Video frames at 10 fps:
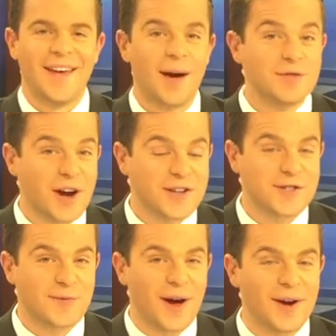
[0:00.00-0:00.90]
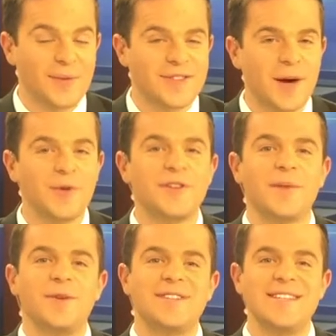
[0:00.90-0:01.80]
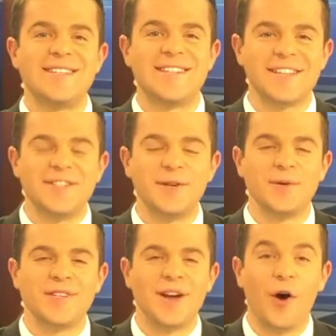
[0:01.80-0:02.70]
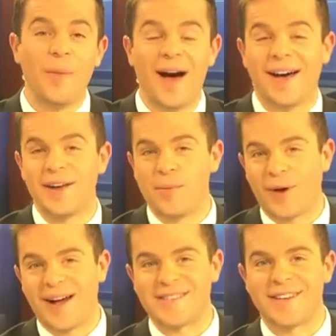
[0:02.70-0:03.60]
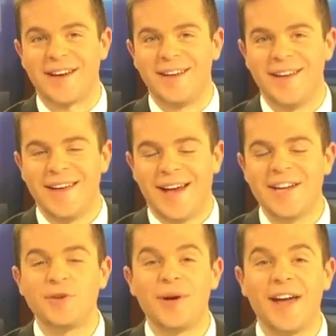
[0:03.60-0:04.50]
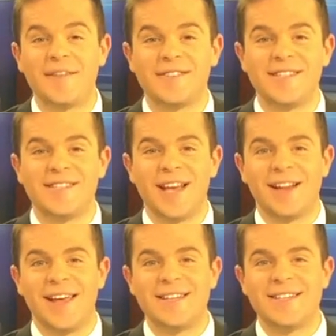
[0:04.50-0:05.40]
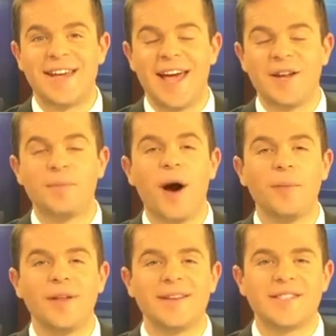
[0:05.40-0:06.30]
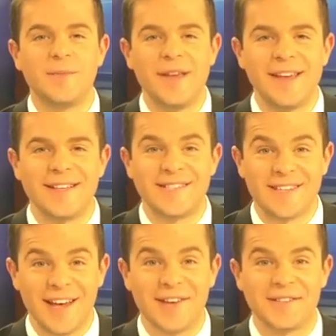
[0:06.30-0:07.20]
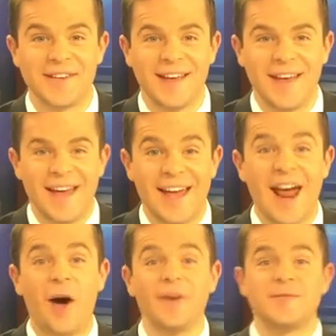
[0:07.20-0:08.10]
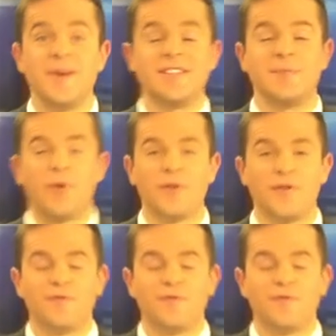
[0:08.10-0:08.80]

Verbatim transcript: I'm Josh Sprider with WWT6 News in Omaha, Nebraska. I joined FCCLA to gain public speaking skills, and now I speak to more than